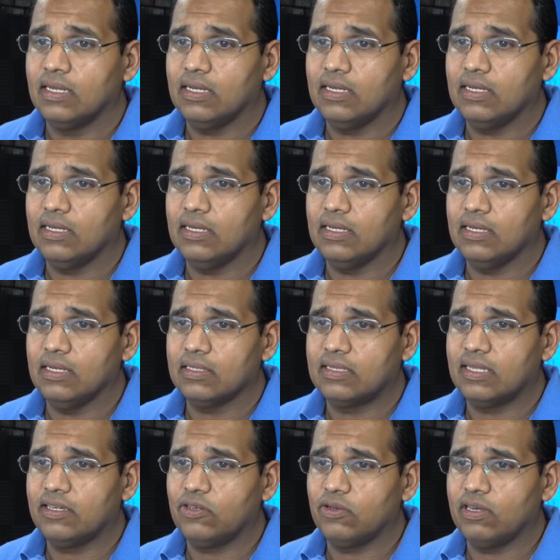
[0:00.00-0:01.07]

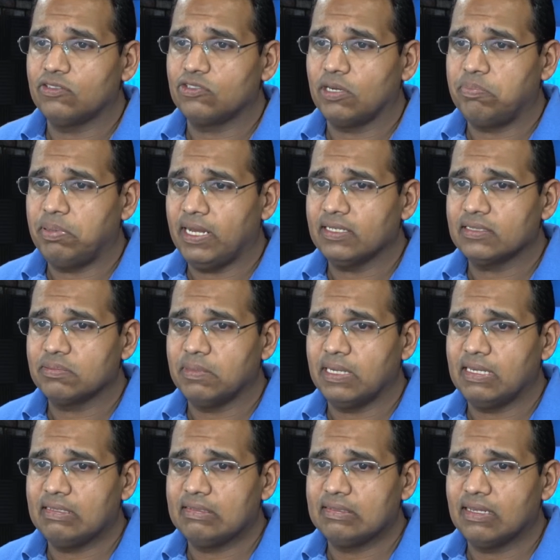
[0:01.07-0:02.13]
Thank you, Andrew. I passed my
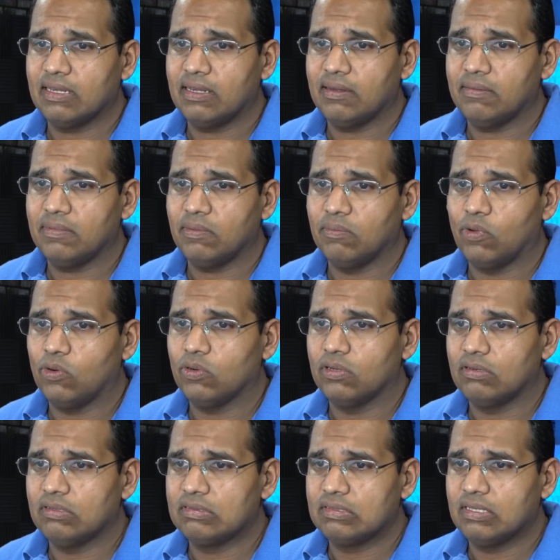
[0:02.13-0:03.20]
exam.
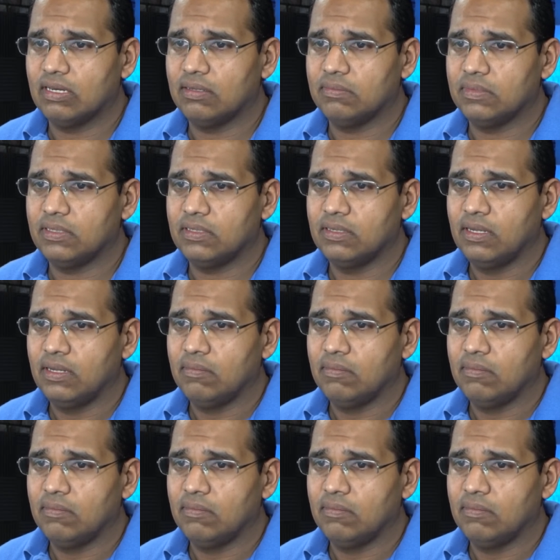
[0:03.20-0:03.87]
Mogul is telling me.